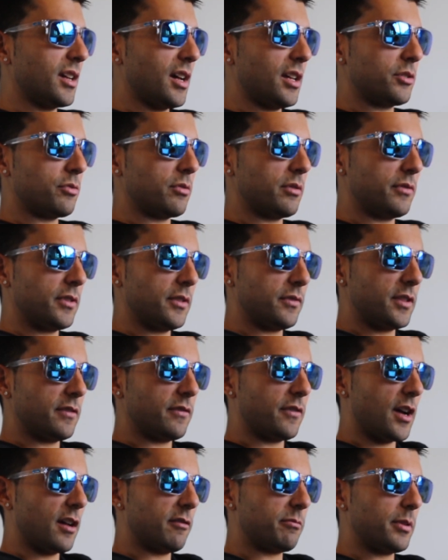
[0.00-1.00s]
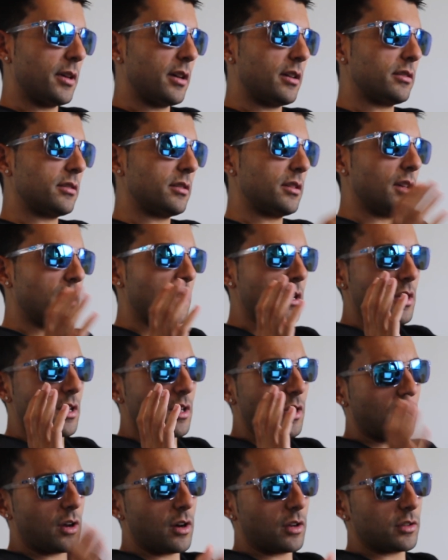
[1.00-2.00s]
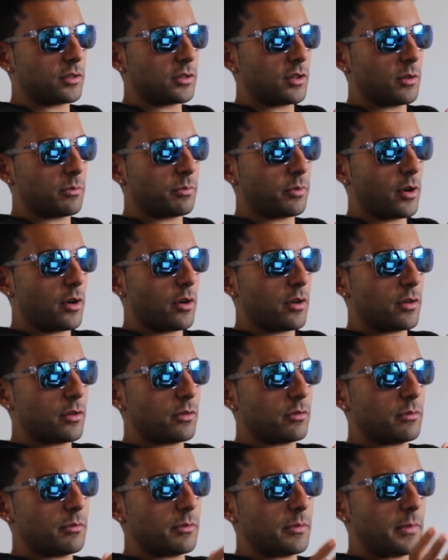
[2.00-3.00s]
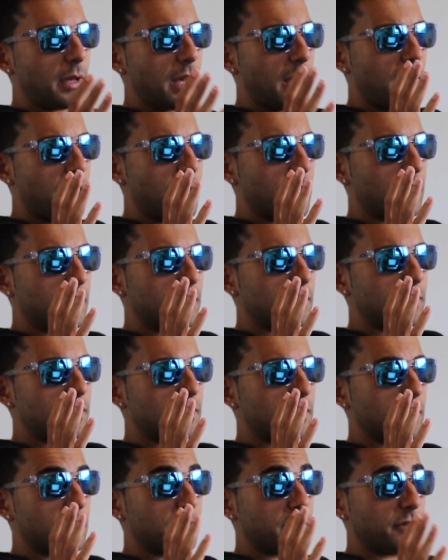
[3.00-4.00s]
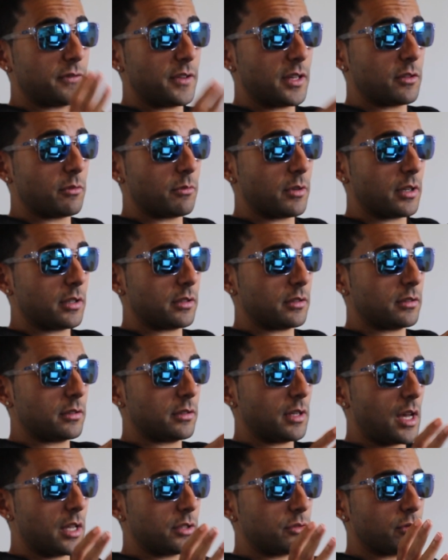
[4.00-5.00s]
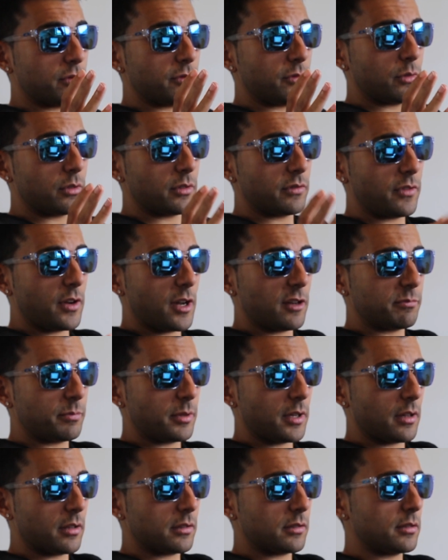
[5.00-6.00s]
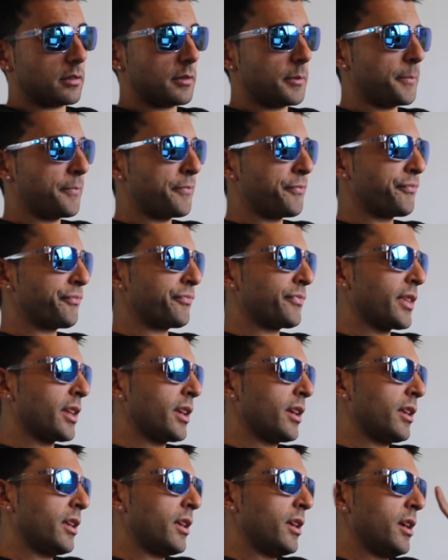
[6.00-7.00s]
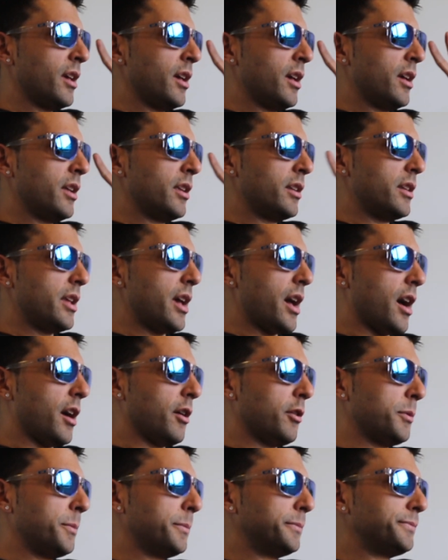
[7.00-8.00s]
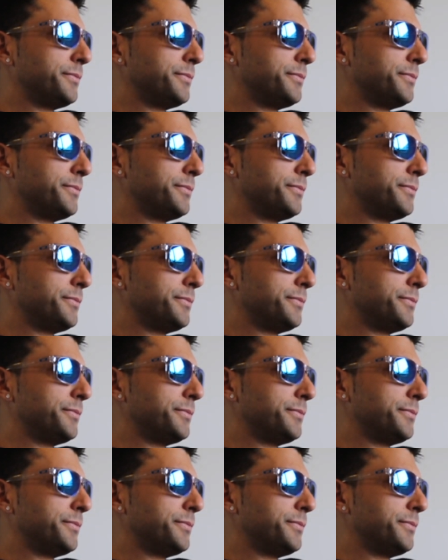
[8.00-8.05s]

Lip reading: 155 pounds. Conor turned pro as a featherweight, 145 pounds. Now,